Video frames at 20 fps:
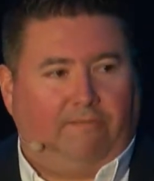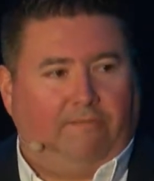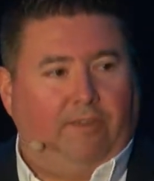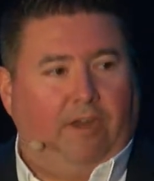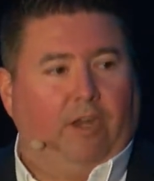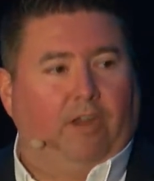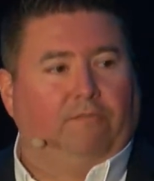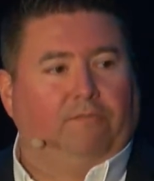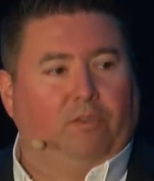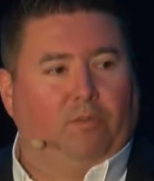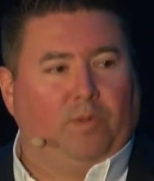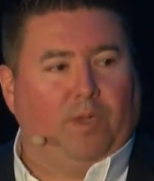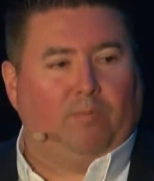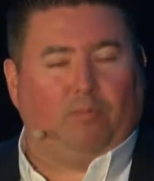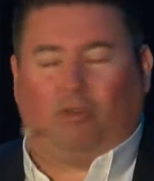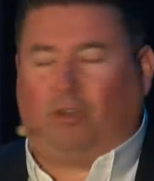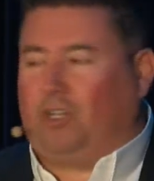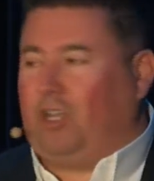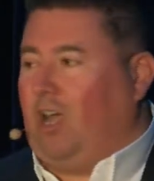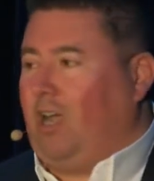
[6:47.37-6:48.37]
very few people
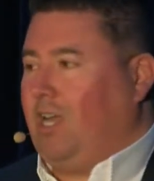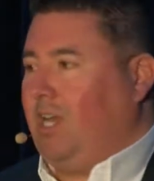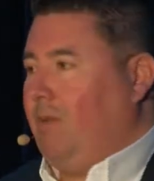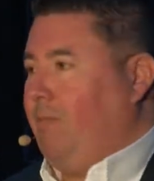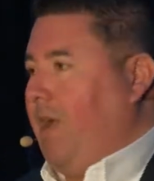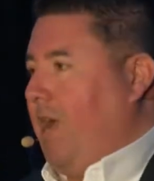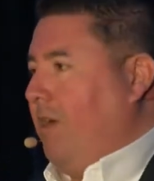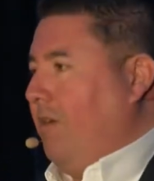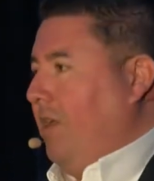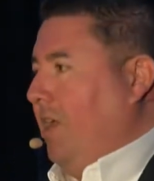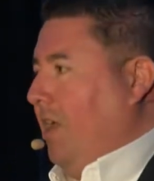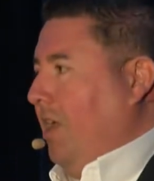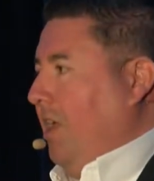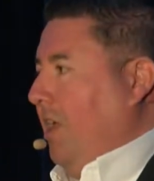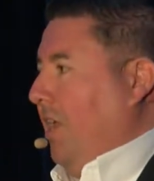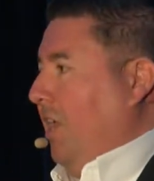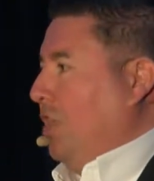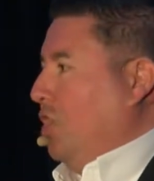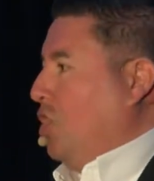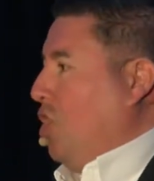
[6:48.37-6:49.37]
are talking about
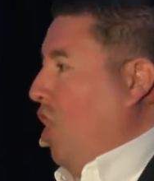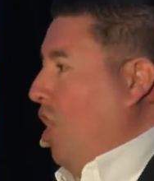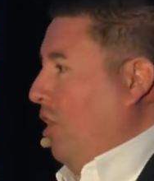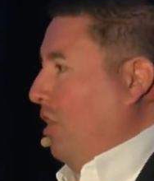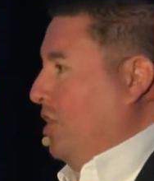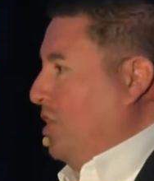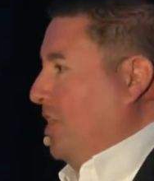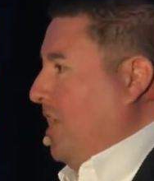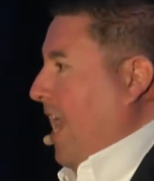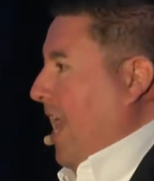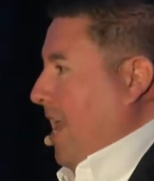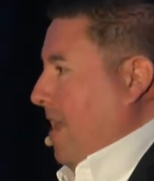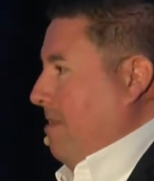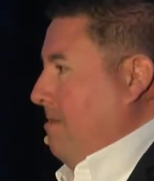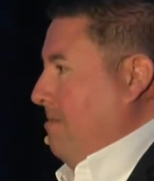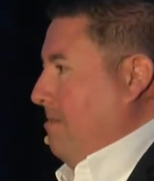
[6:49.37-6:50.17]
is college debt,